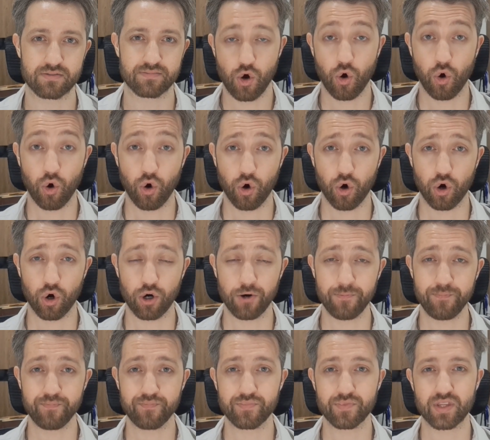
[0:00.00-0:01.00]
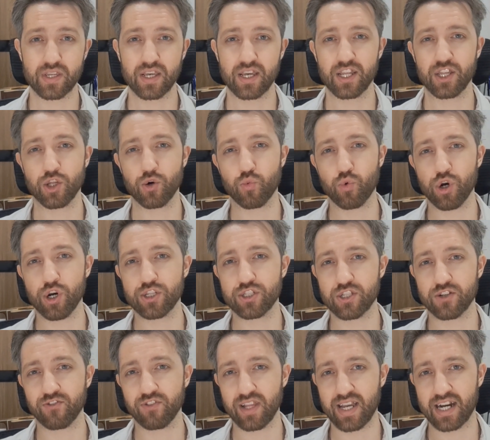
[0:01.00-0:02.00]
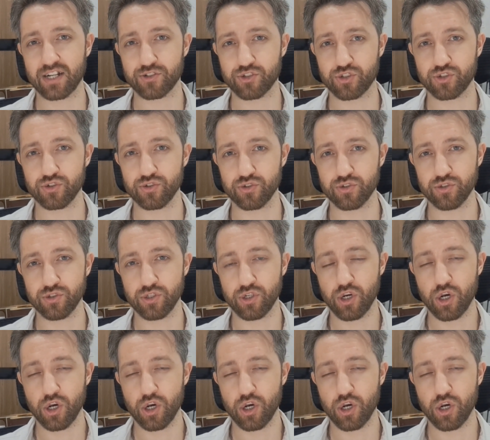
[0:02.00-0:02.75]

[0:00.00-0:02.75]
Or, in the words of Lao Tzu,